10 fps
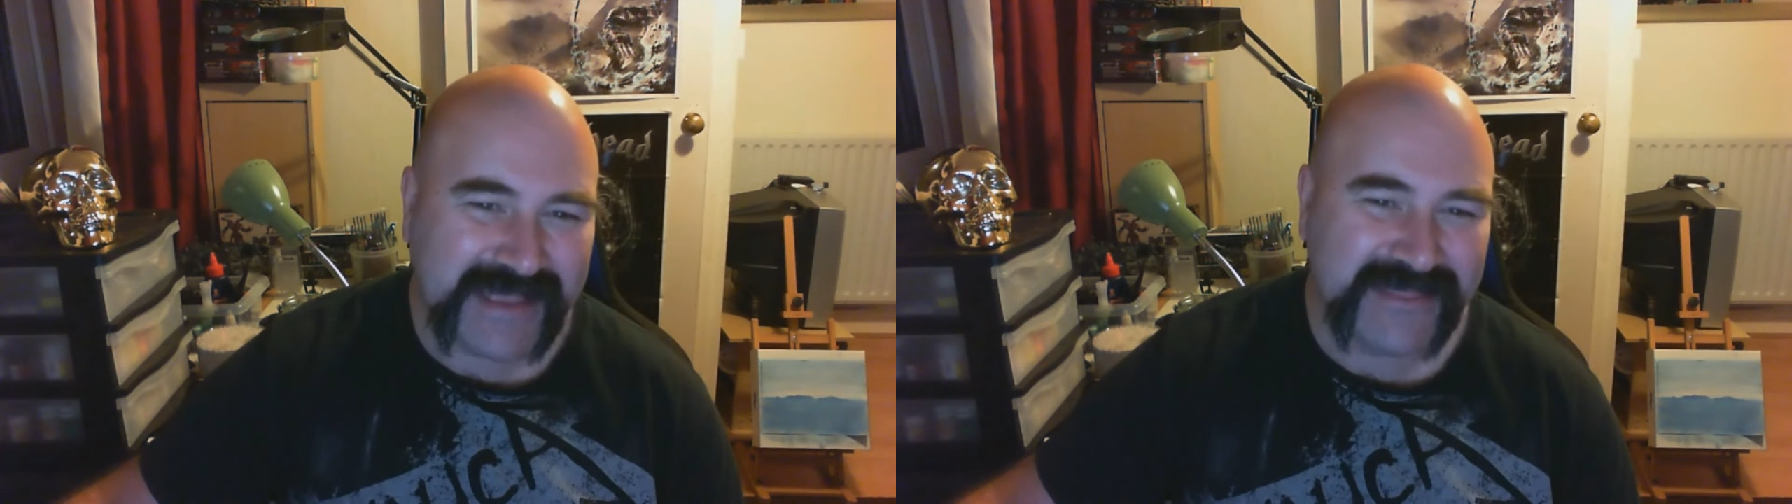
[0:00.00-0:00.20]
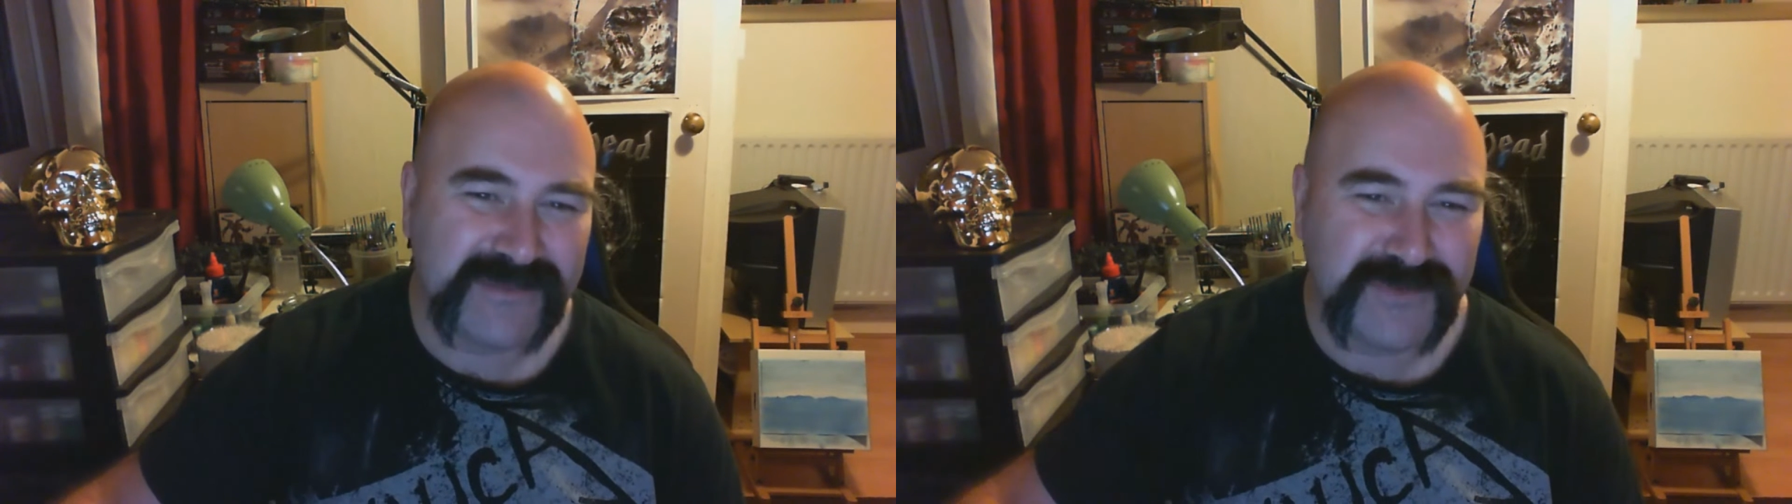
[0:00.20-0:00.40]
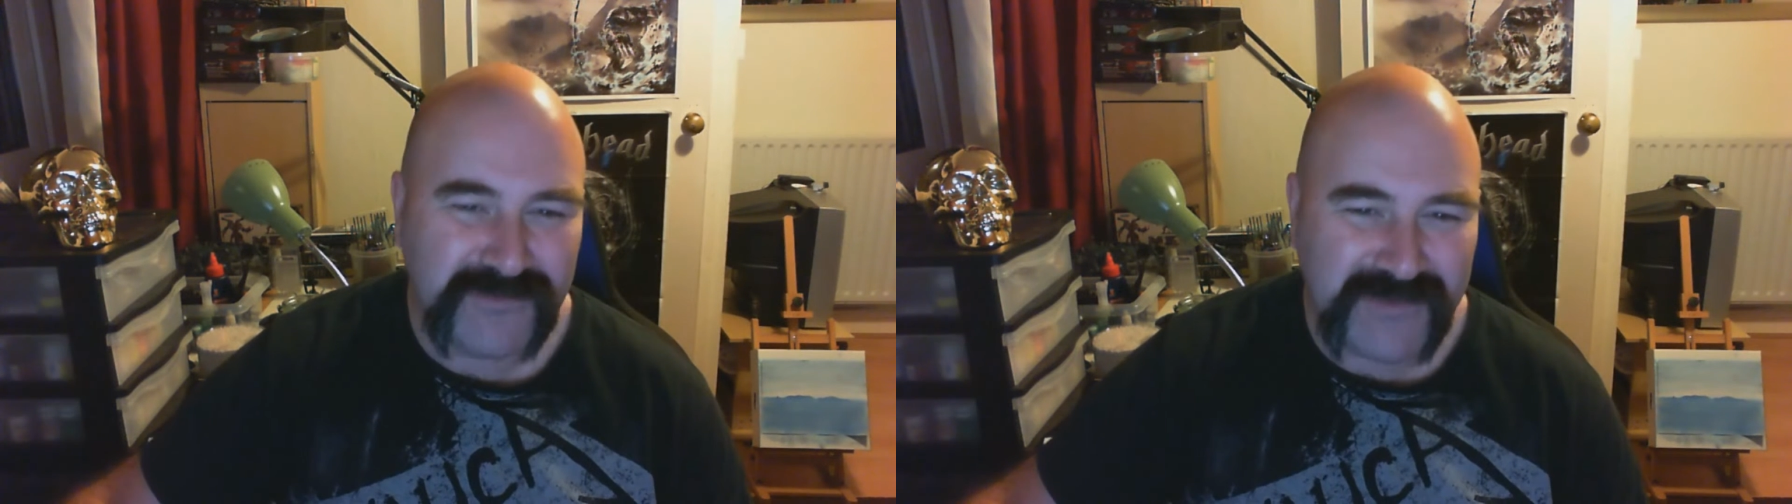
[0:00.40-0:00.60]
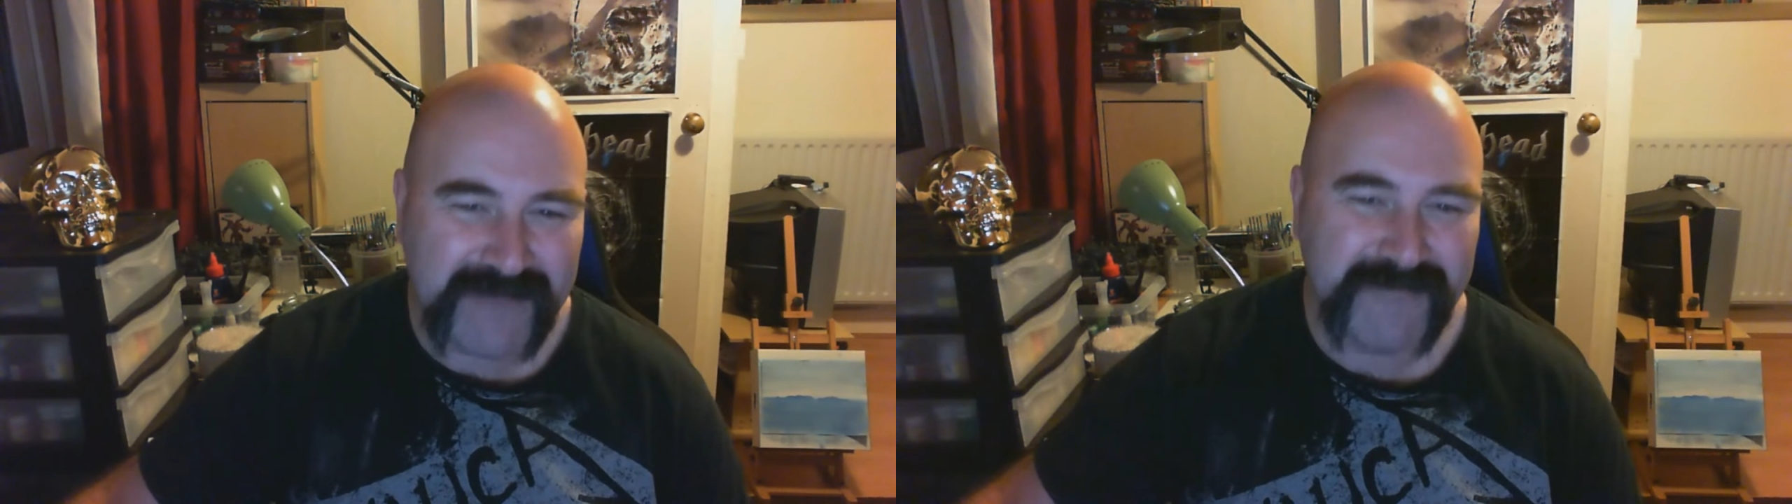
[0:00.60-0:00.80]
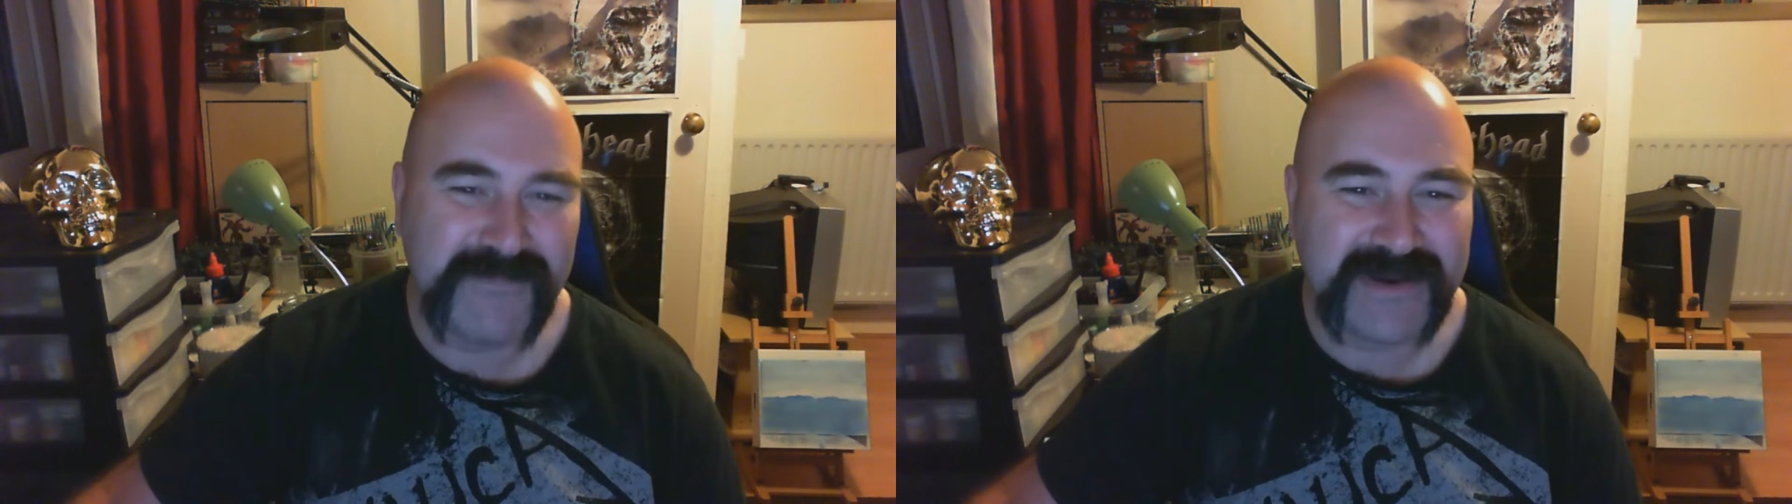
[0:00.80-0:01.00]
getting the
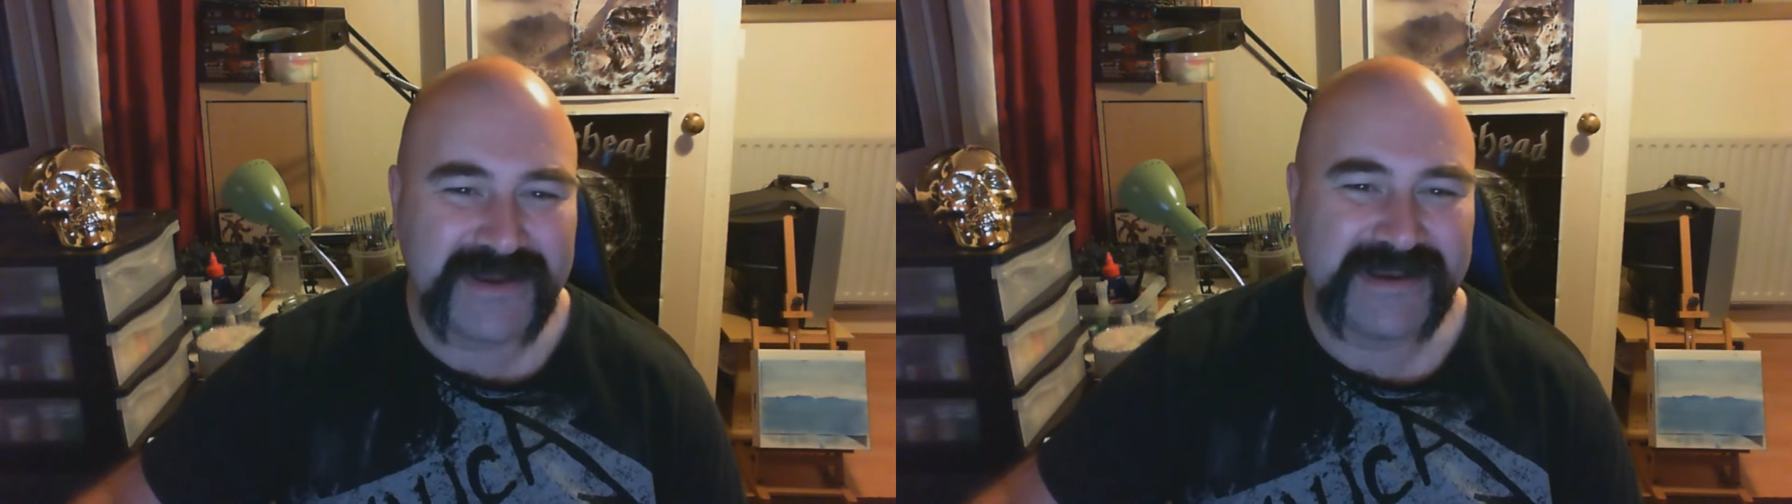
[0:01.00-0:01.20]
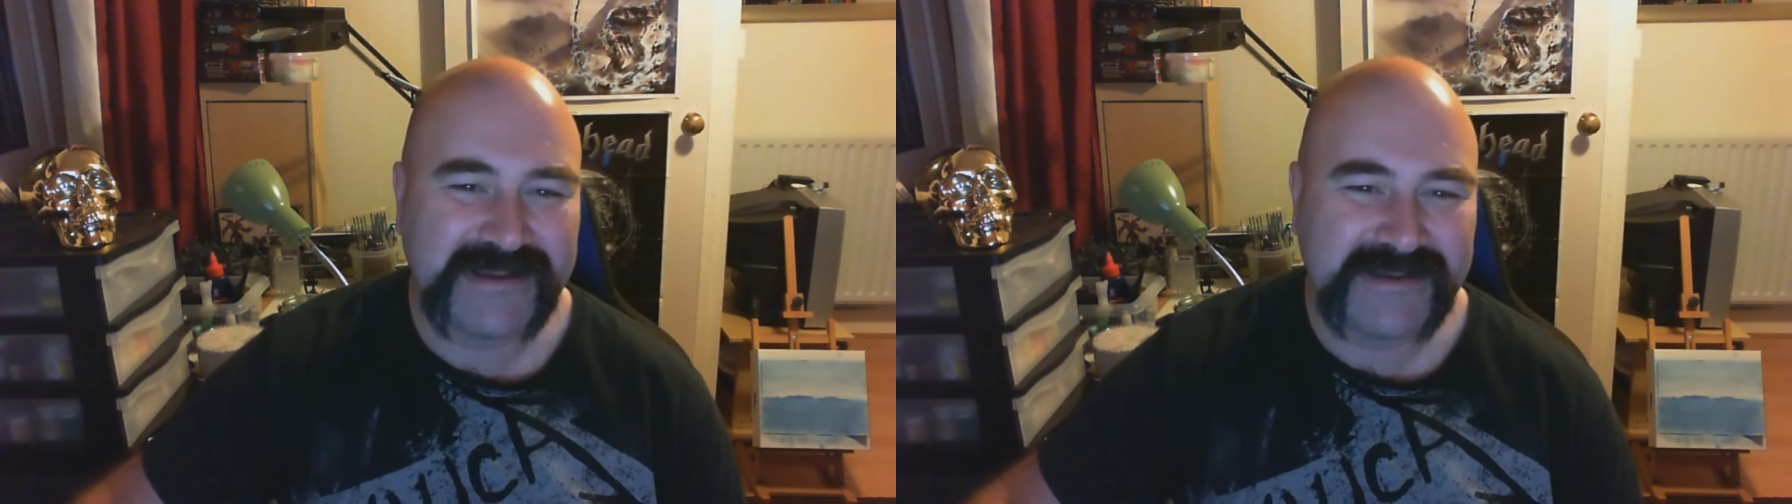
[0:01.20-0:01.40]
Movember